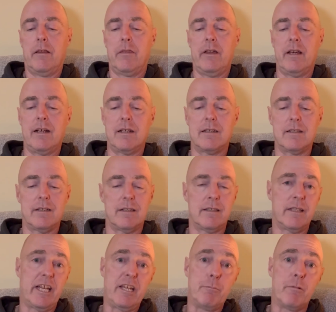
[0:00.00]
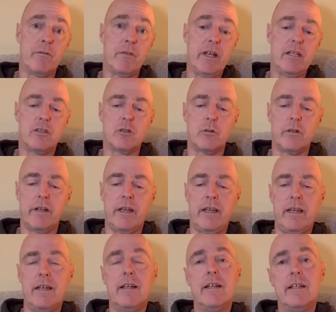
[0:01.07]
think a Labour
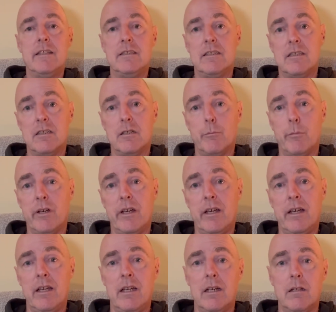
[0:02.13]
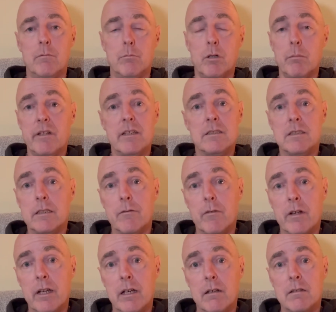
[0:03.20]
victory is going to be probably a
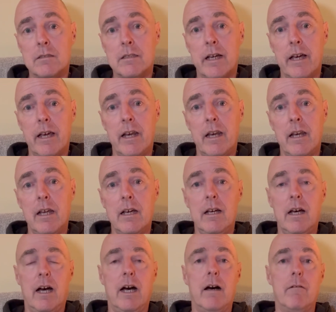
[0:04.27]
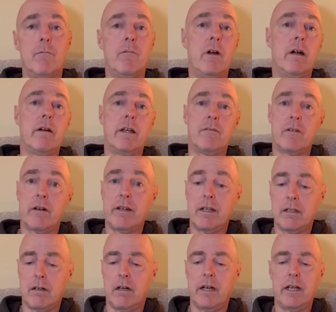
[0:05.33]
7 out of 10. Very, very
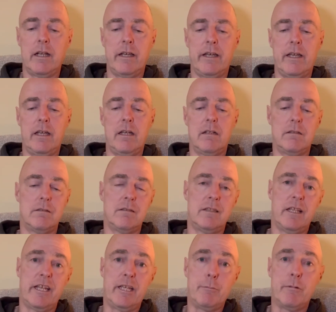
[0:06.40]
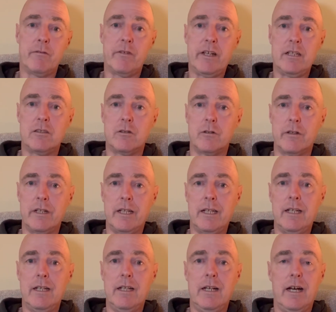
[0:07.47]
likely Labour victory.
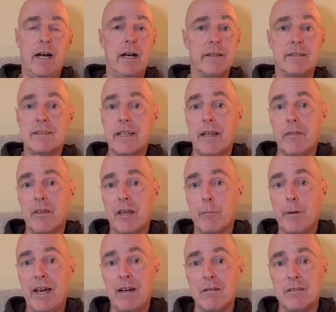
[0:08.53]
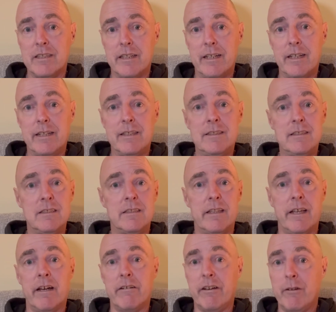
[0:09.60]
The sad thing about it is
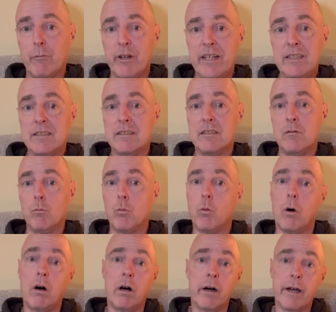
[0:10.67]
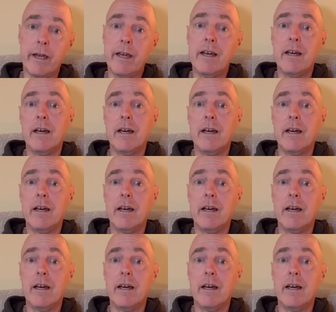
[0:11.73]
the only reason why